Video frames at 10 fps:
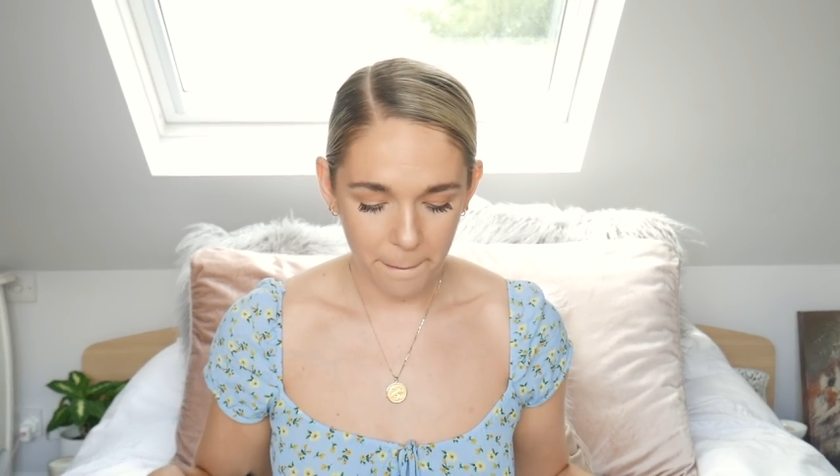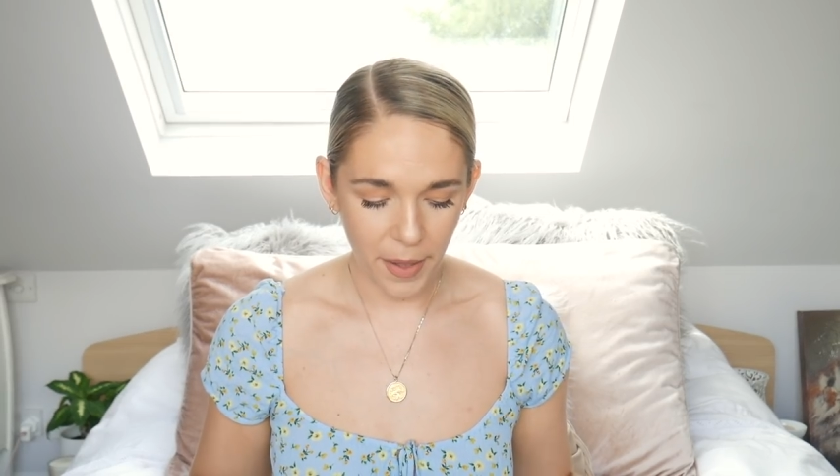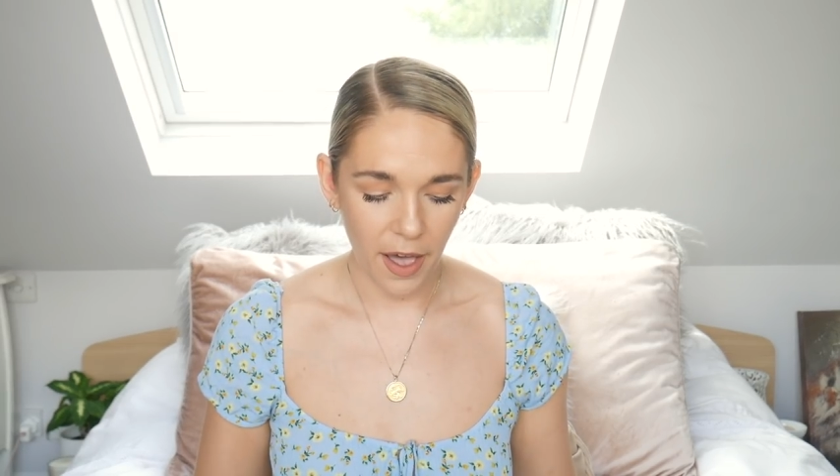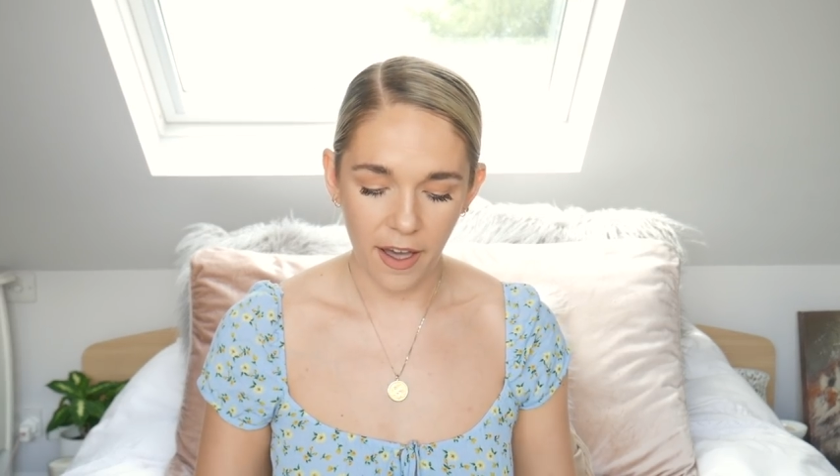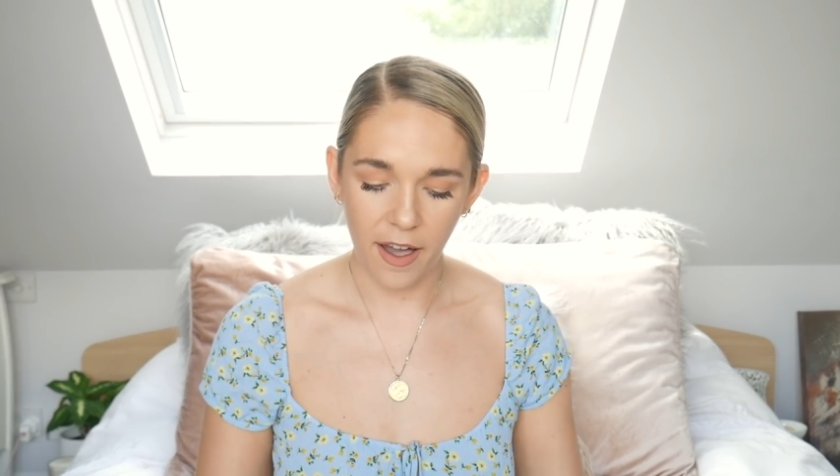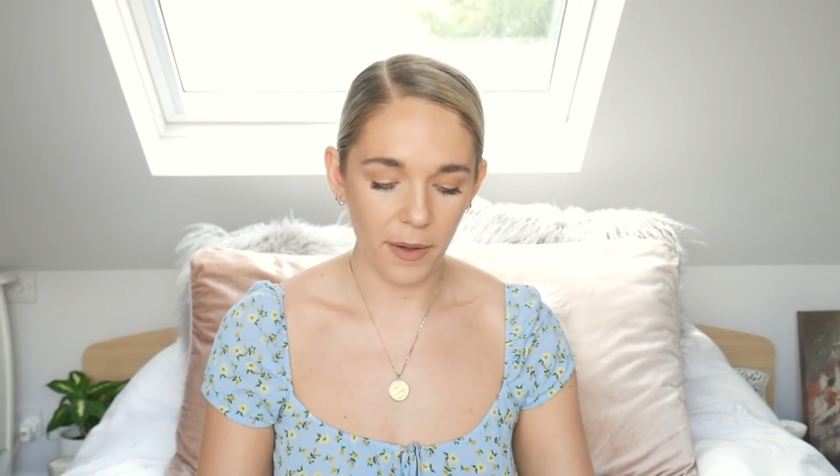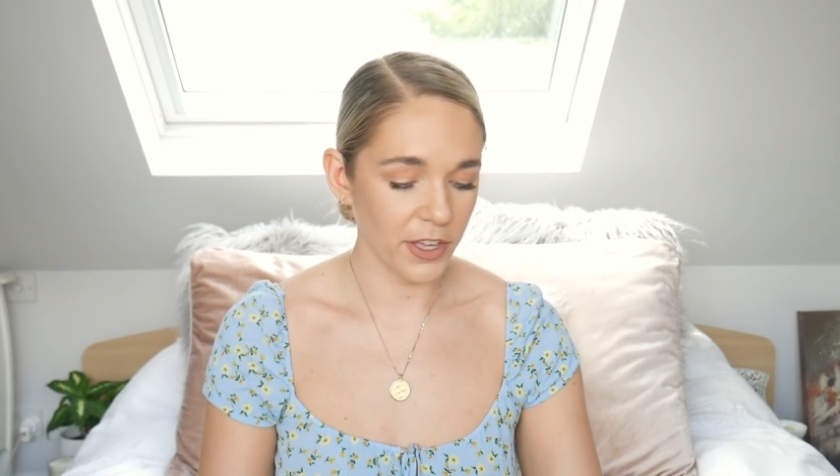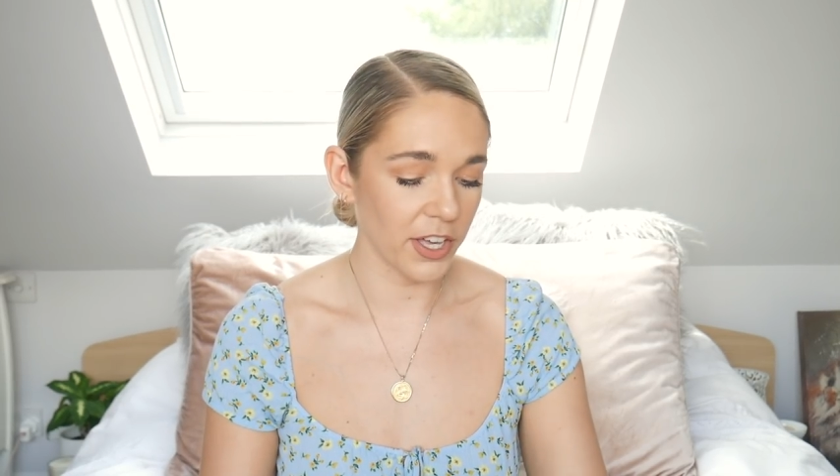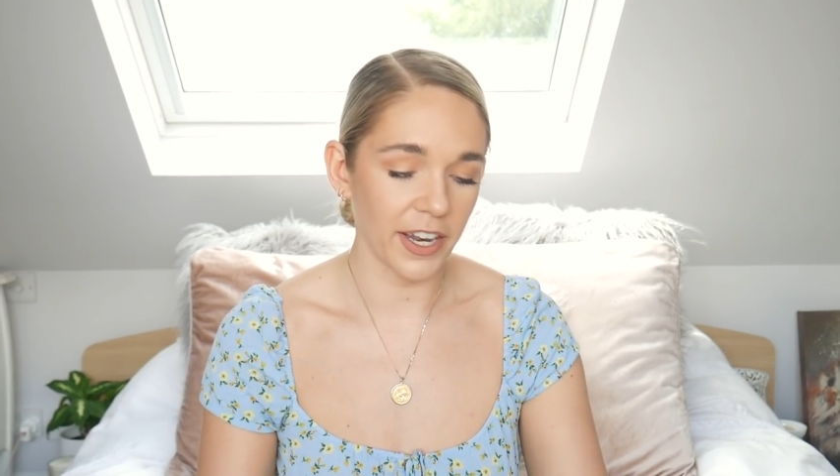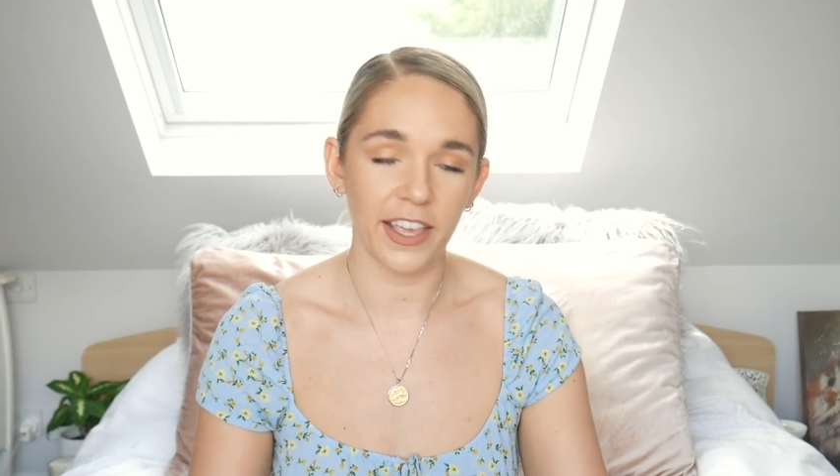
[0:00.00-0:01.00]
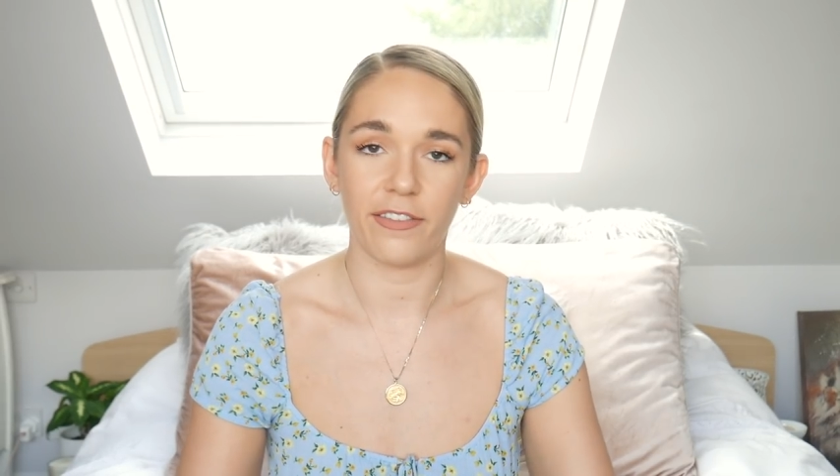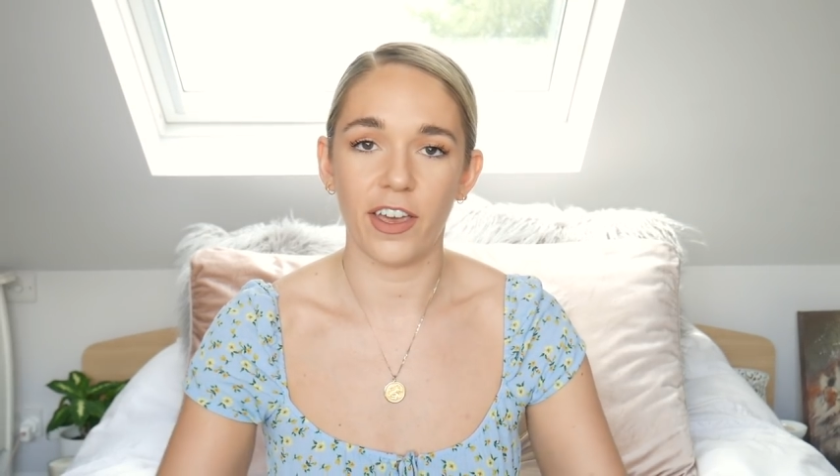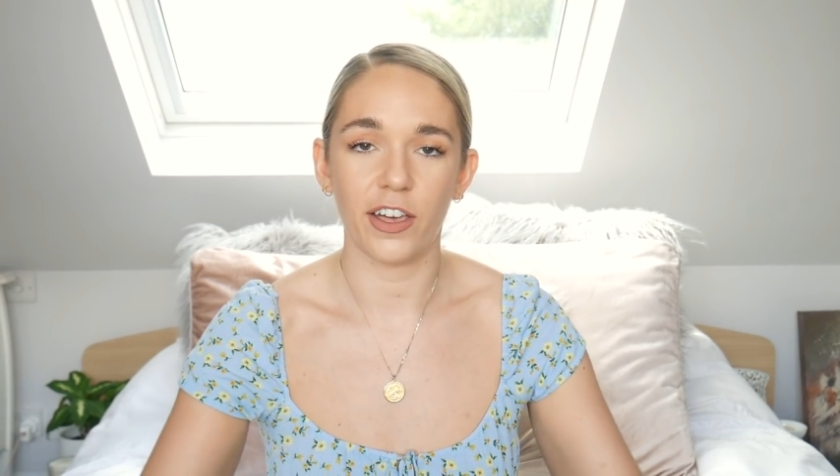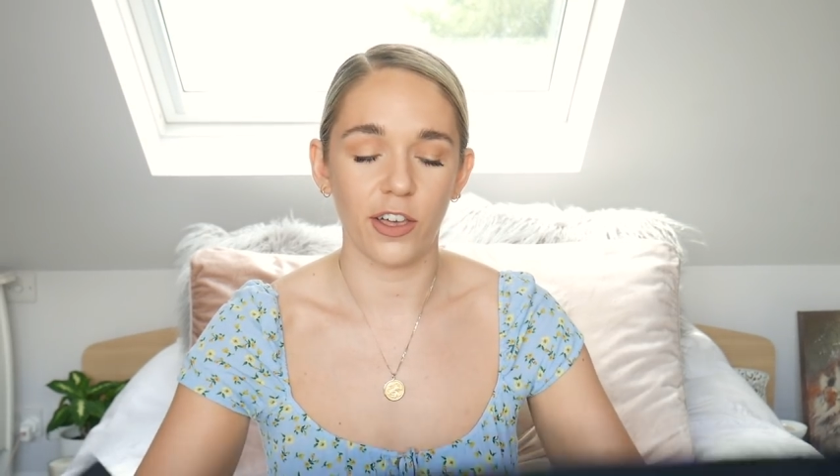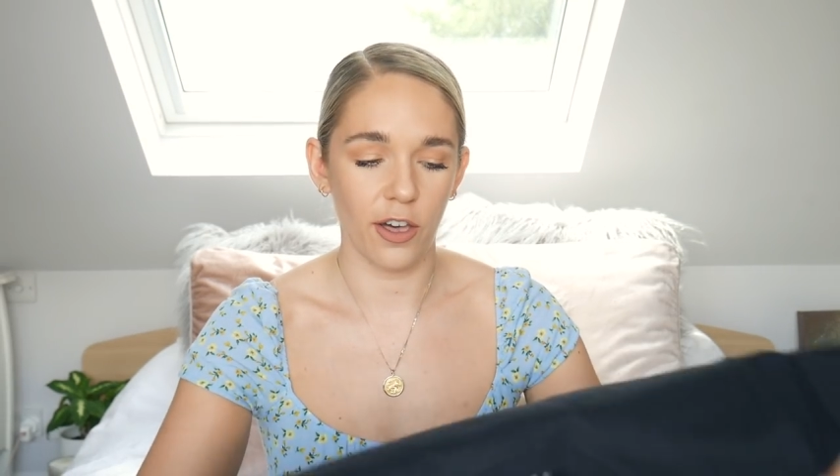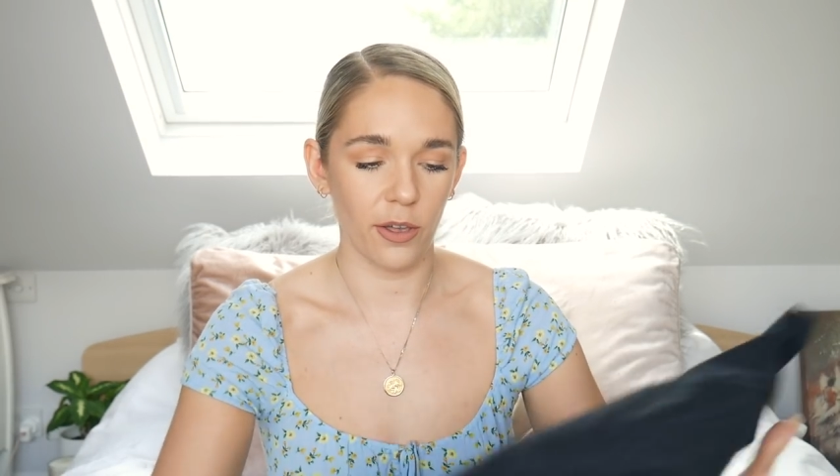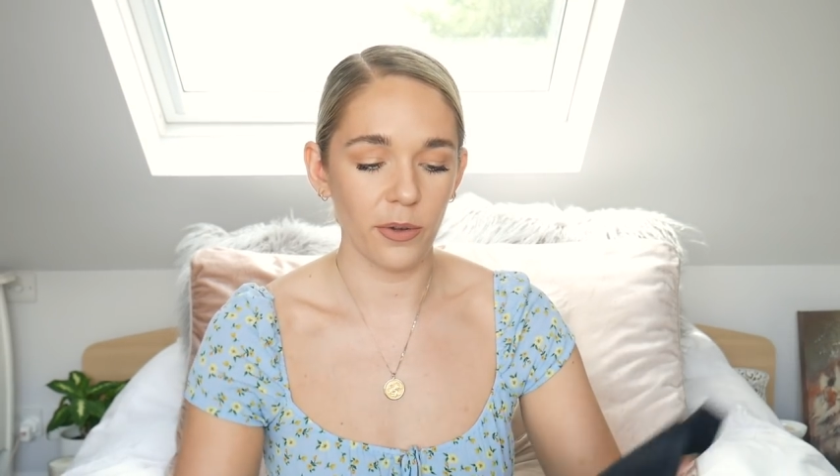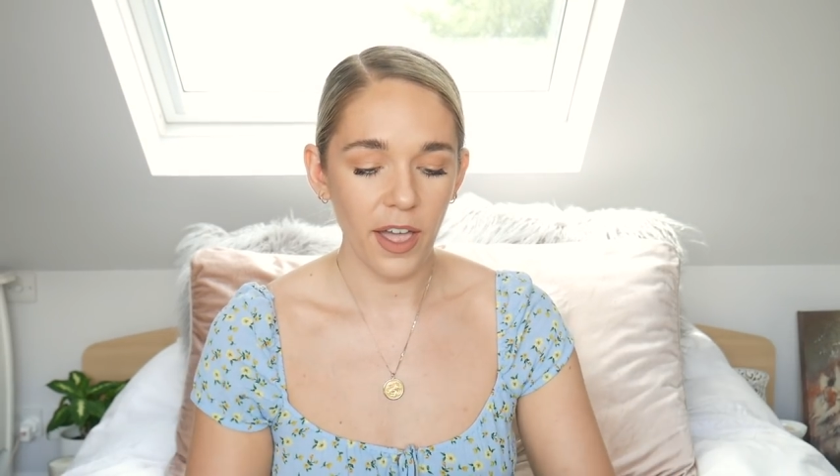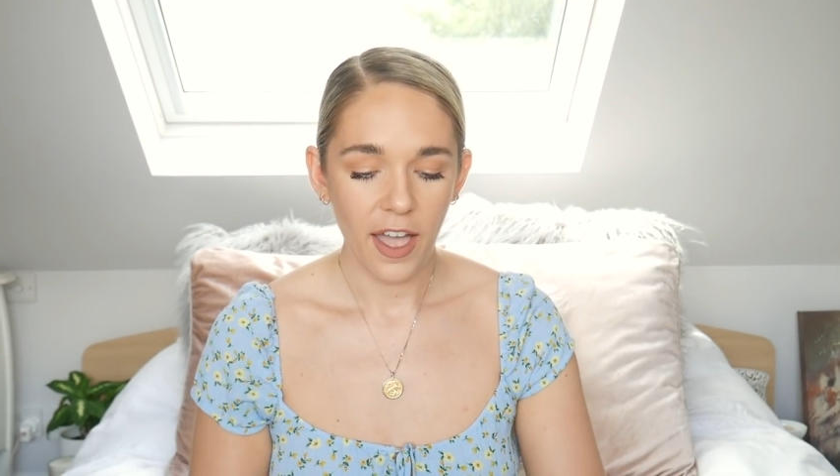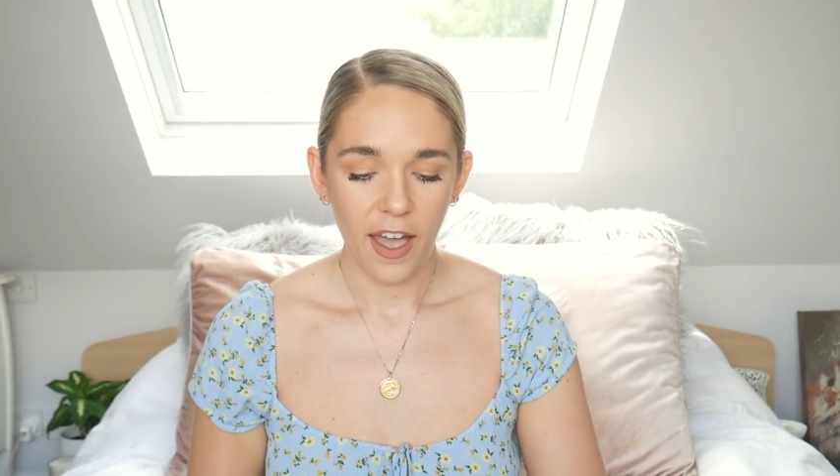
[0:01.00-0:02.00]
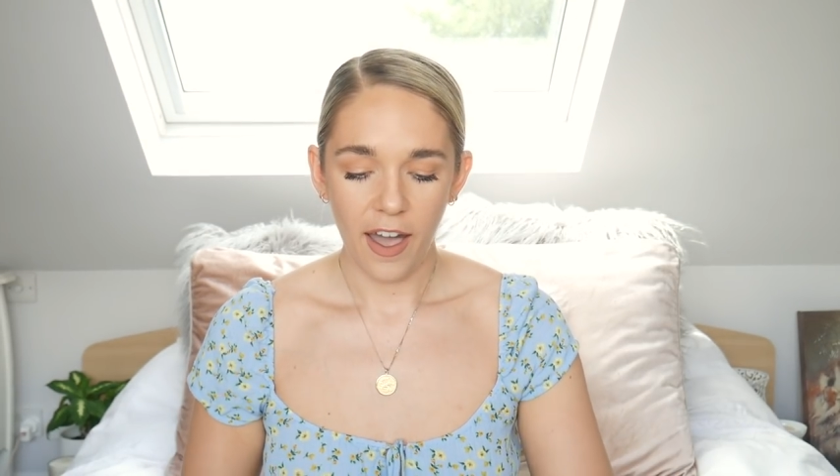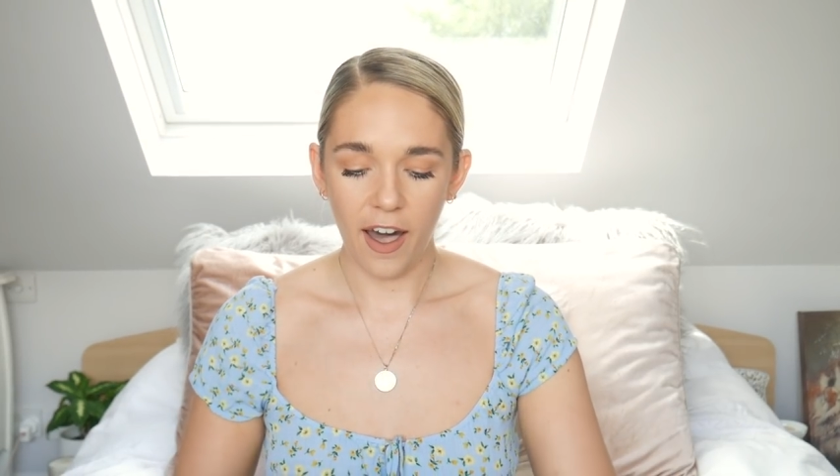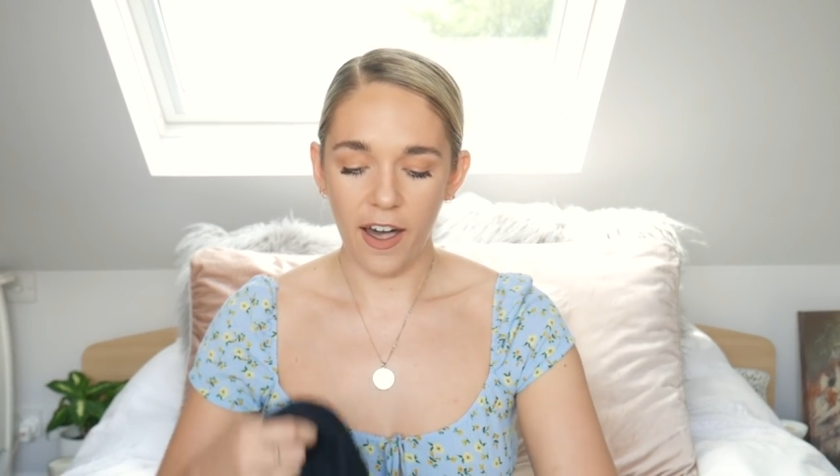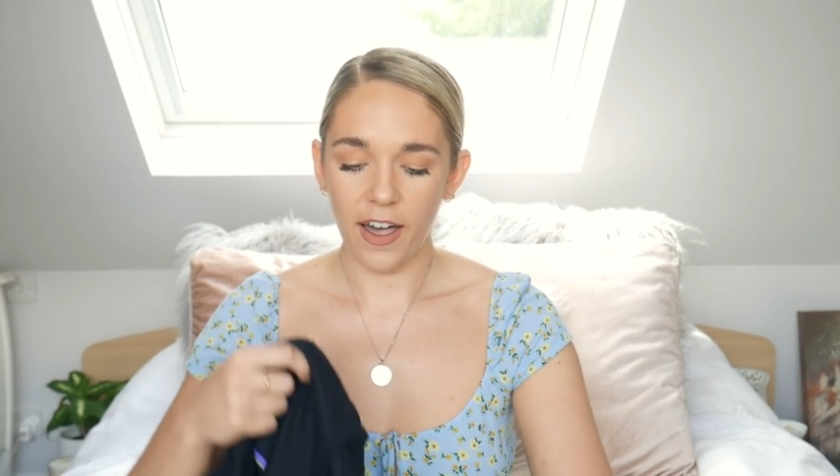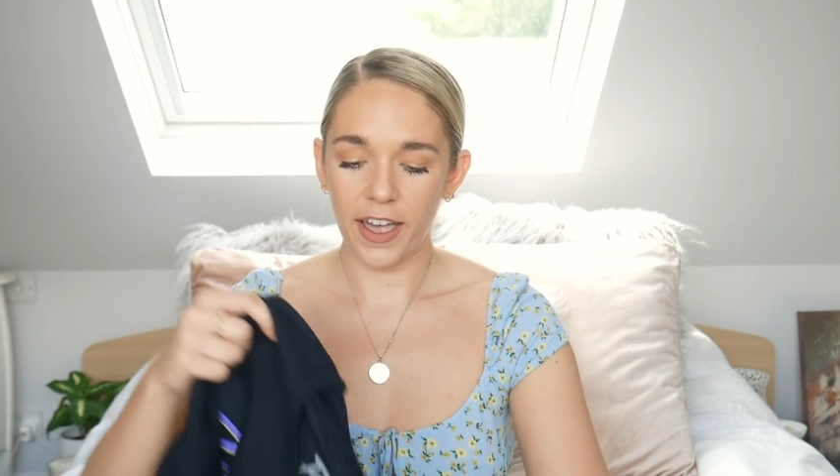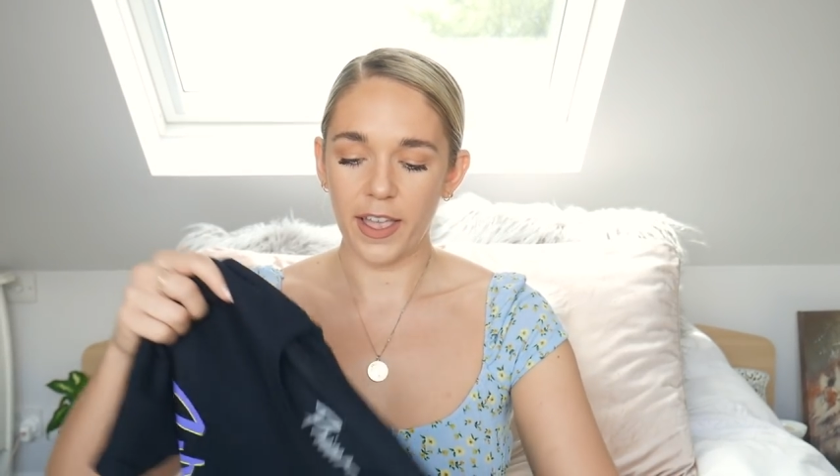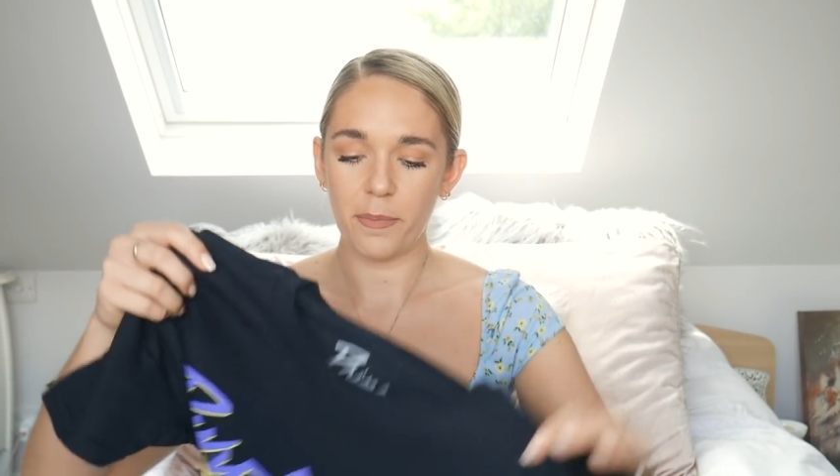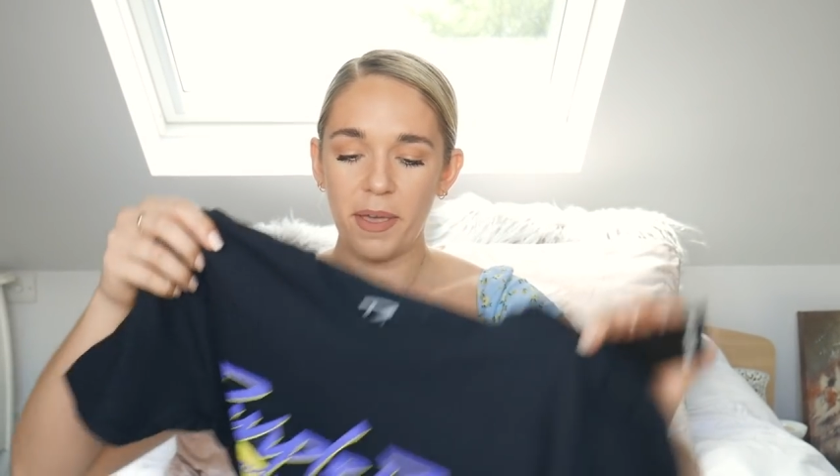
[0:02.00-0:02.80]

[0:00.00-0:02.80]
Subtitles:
but gonna give it a go. I